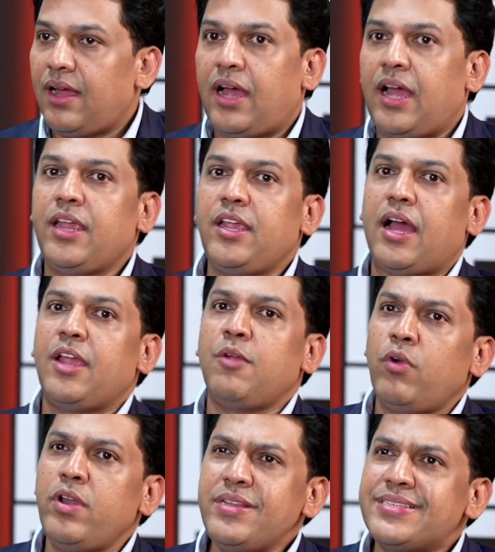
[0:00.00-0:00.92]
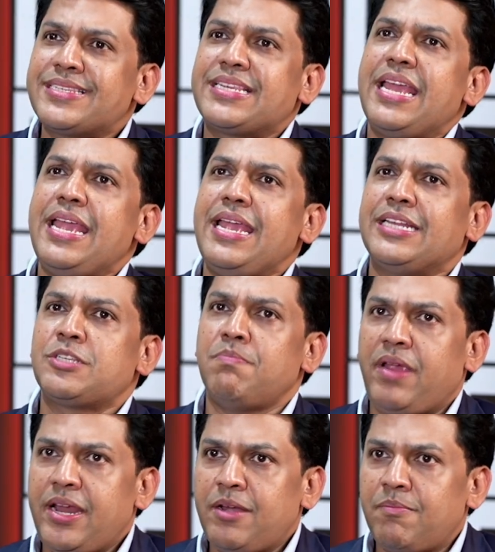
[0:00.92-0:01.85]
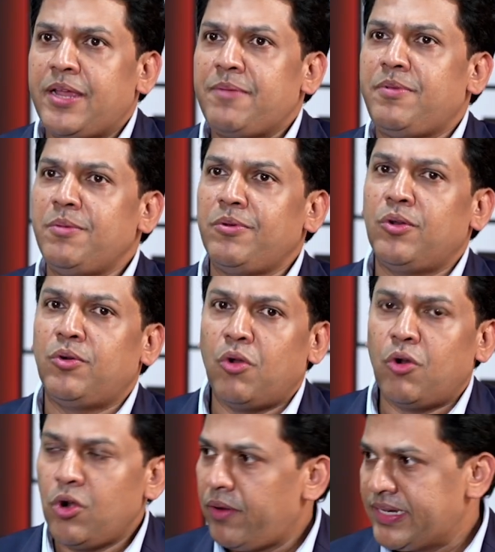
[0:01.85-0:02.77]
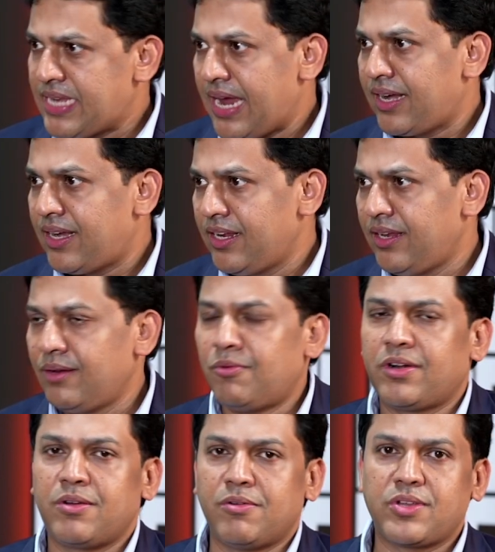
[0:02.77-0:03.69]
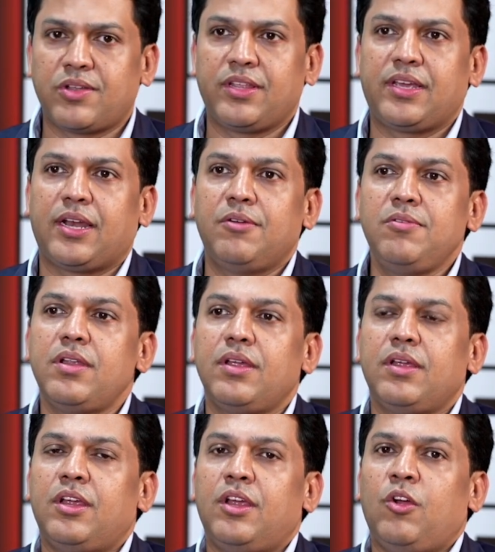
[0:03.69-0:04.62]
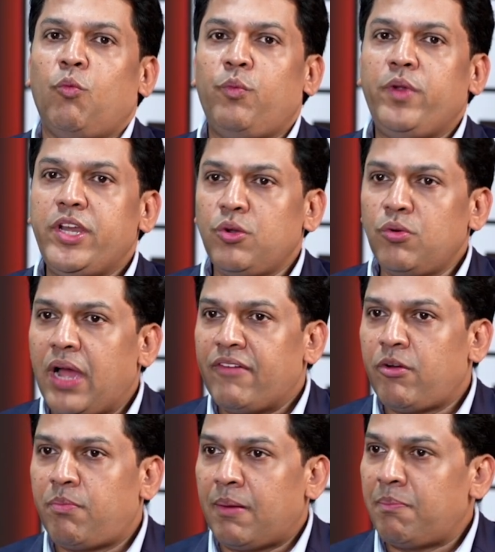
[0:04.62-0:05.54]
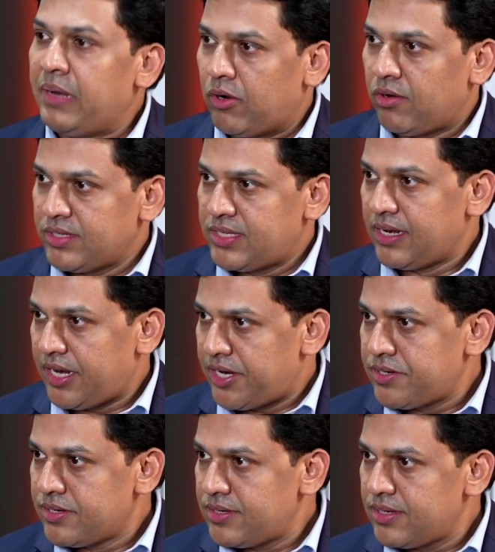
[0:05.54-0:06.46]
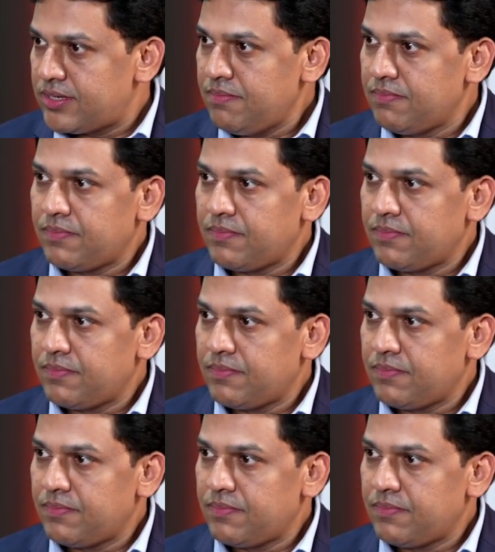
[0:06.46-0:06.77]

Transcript: I wouldn't say it's made by people who don't know exactly what goes on the ground. We do have a public consultation system.